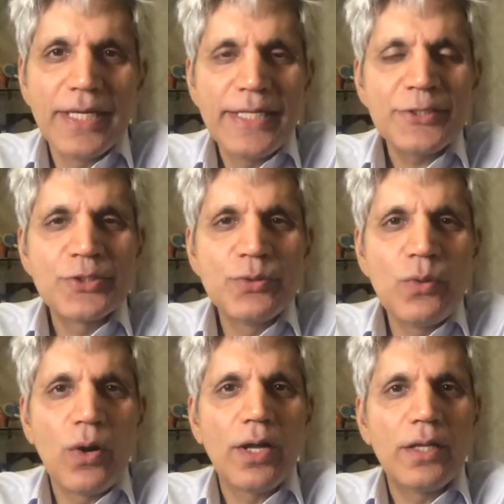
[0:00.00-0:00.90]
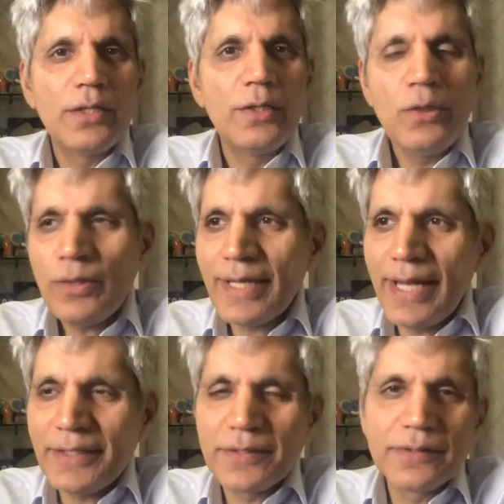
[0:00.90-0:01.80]
is to look
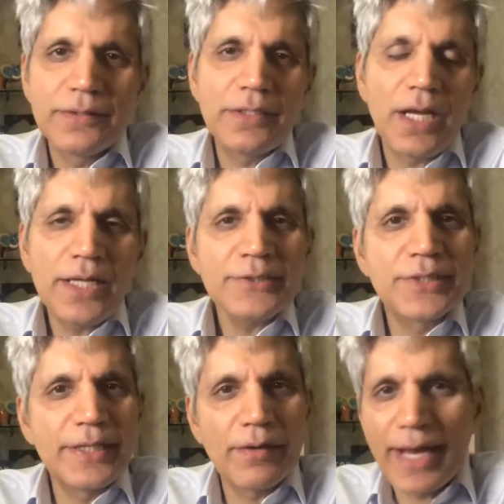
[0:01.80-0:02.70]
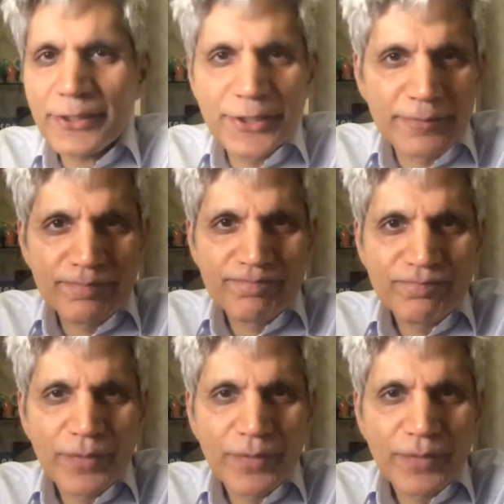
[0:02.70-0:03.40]
at the last interaction